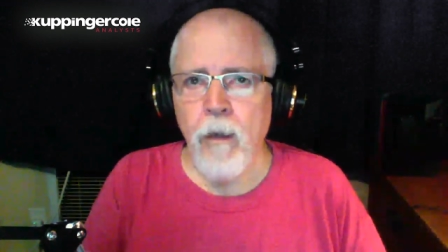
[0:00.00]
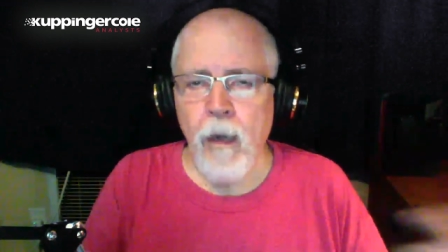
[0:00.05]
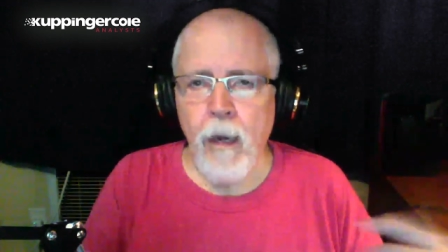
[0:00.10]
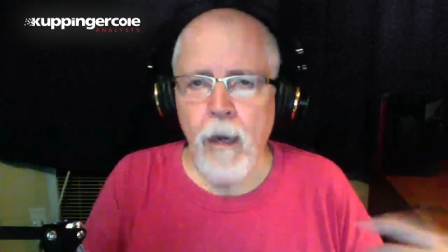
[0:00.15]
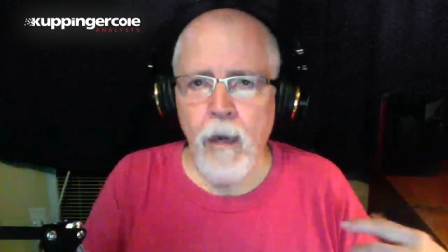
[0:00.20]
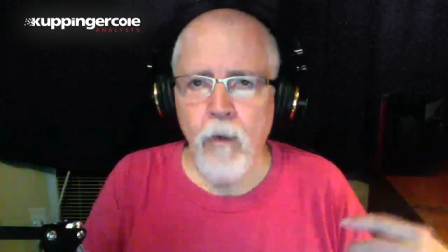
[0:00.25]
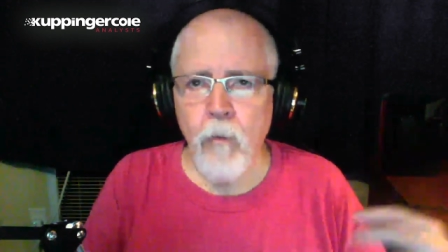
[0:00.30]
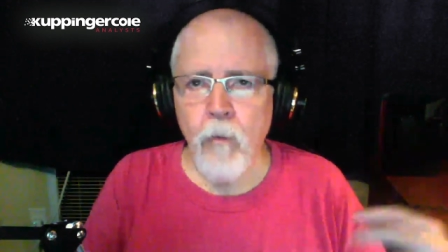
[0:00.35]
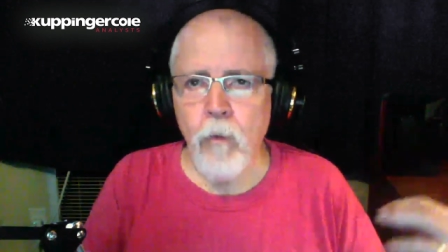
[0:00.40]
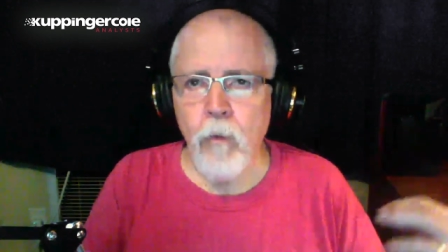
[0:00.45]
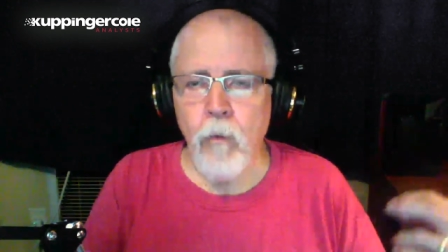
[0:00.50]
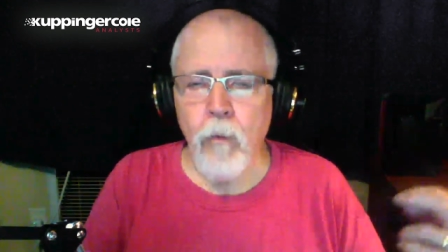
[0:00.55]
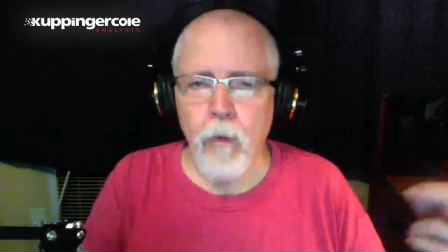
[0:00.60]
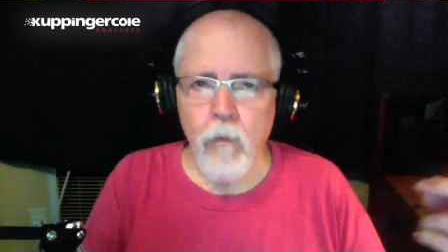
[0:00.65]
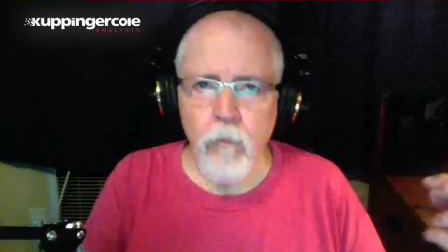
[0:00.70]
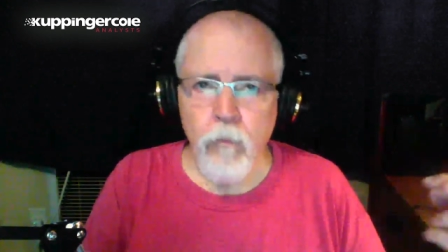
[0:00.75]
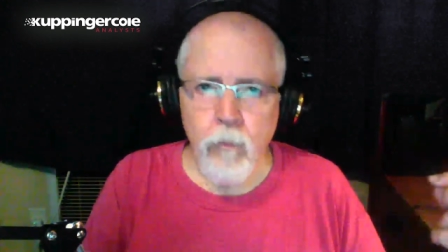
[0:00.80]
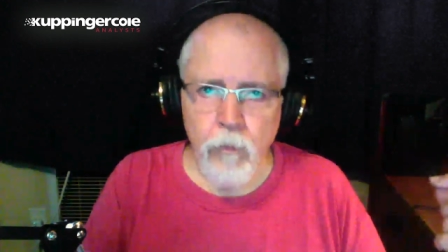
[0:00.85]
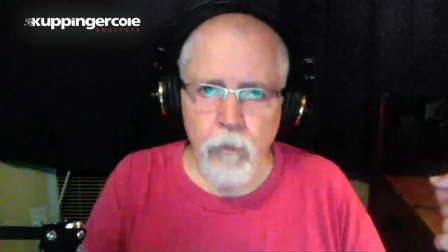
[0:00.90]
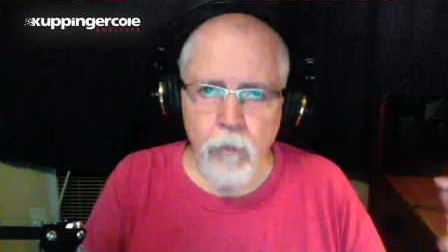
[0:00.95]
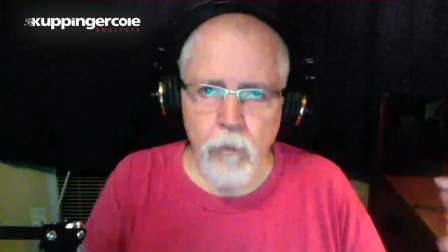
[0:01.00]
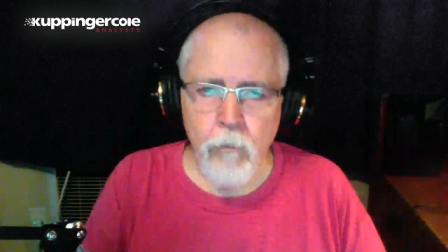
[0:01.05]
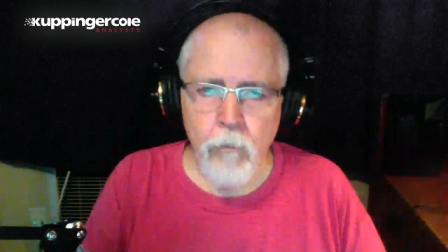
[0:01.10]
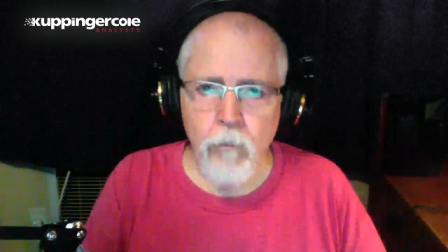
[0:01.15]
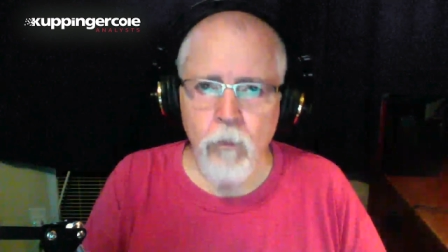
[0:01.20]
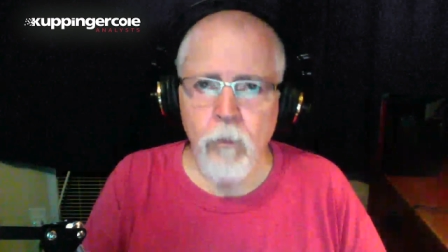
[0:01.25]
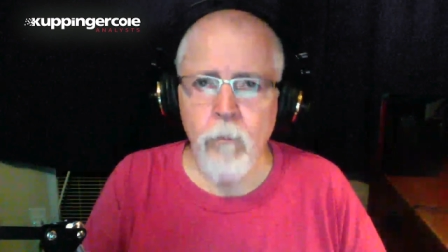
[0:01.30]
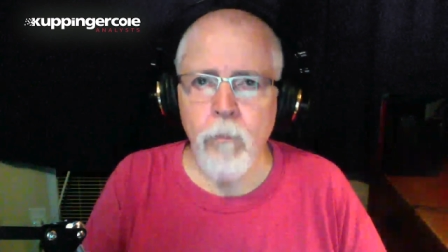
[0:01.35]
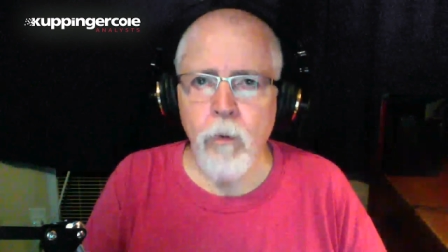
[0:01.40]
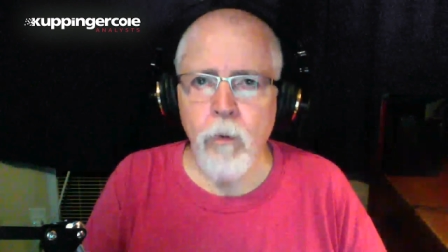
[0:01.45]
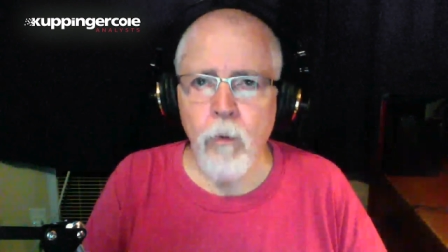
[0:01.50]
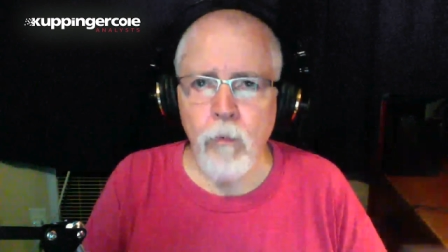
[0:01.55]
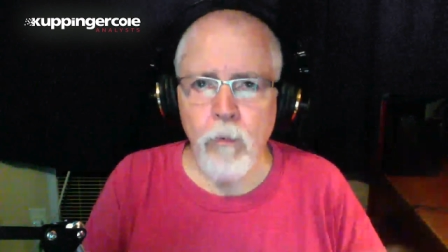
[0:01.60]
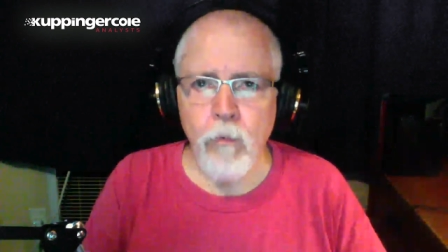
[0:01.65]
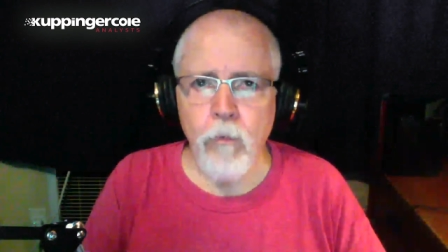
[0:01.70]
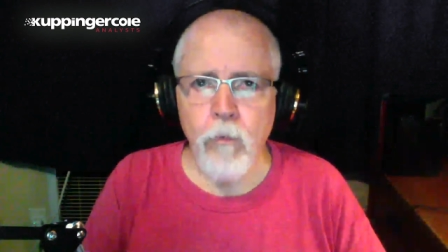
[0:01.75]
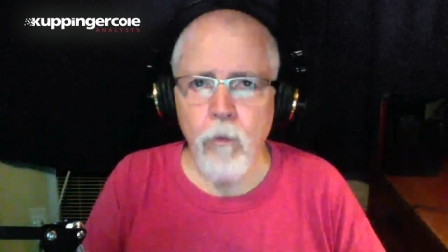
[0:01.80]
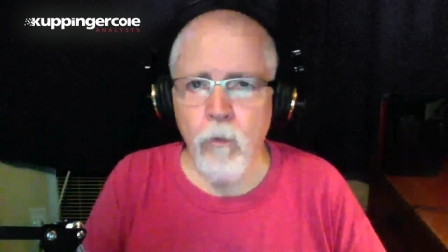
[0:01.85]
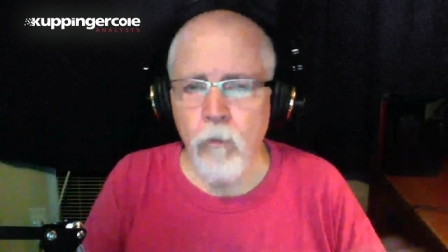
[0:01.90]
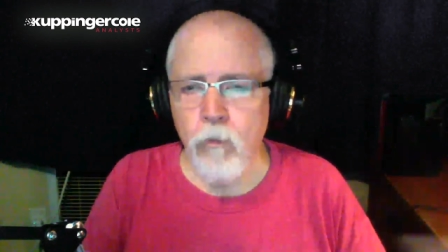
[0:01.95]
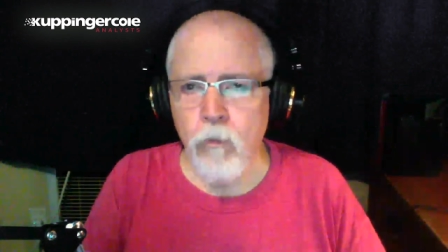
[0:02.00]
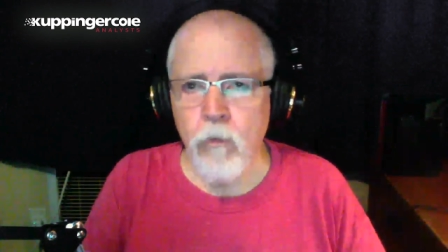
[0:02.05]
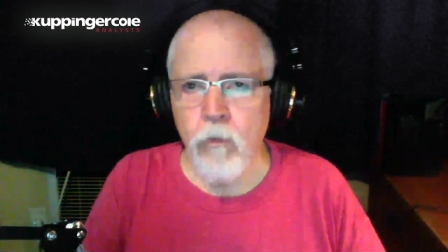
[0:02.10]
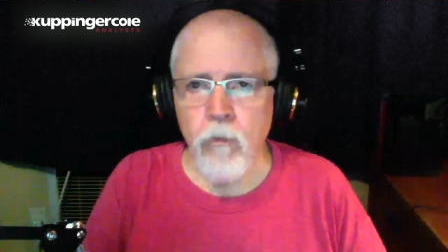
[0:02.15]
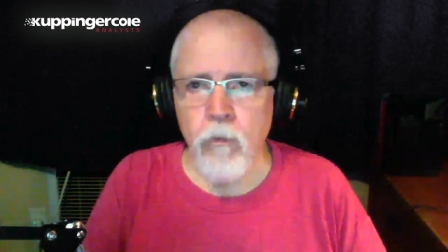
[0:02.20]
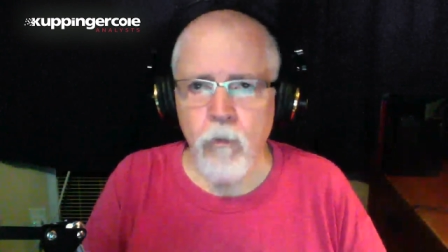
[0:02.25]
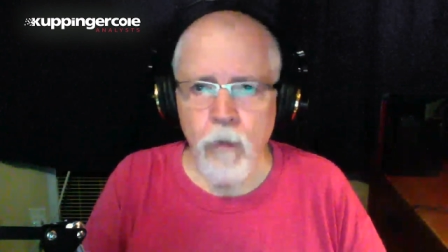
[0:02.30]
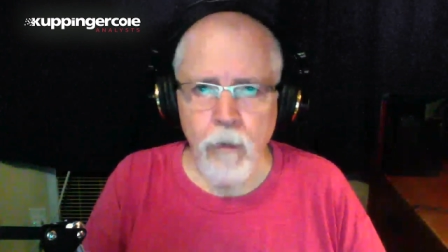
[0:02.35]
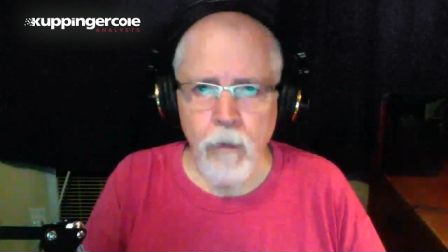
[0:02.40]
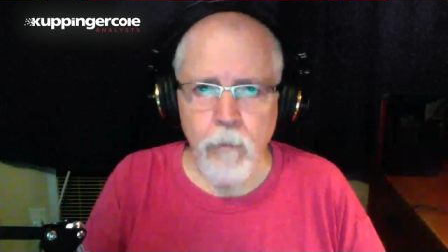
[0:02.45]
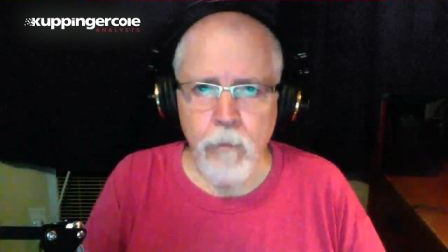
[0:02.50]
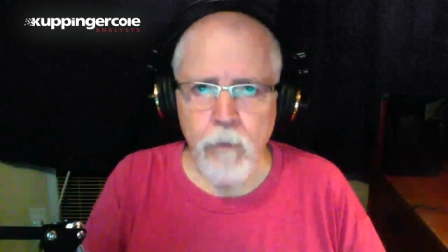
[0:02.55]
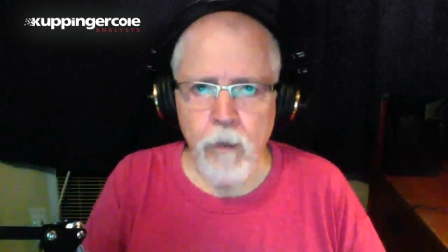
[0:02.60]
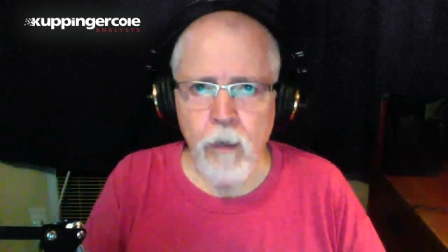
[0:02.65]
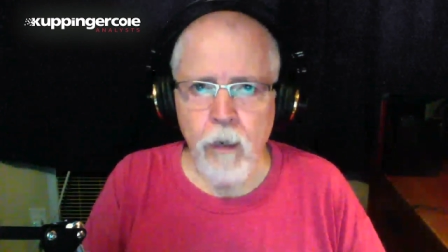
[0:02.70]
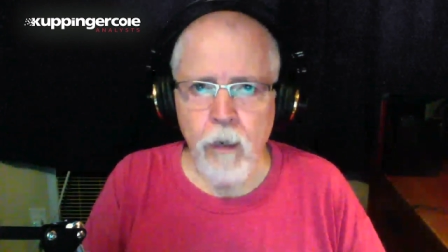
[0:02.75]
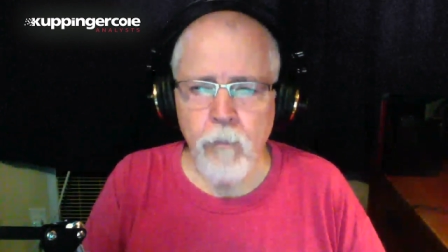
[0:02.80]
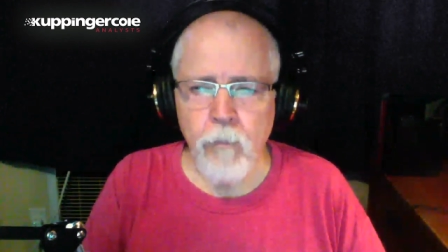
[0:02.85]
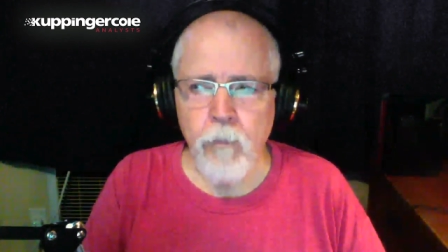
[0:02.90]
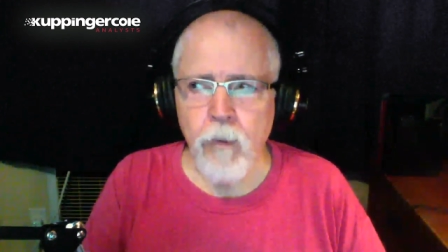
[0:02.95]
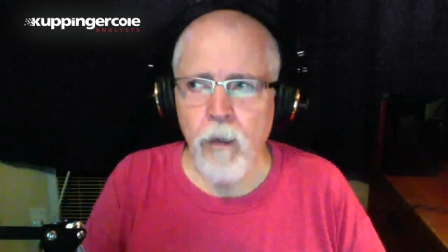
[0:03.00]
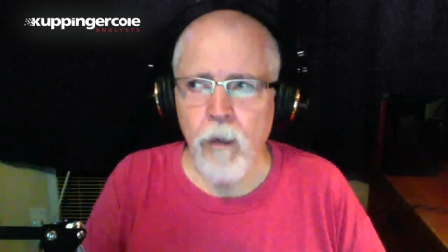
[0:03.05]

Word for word: How do we work for the, for both of those at the same time?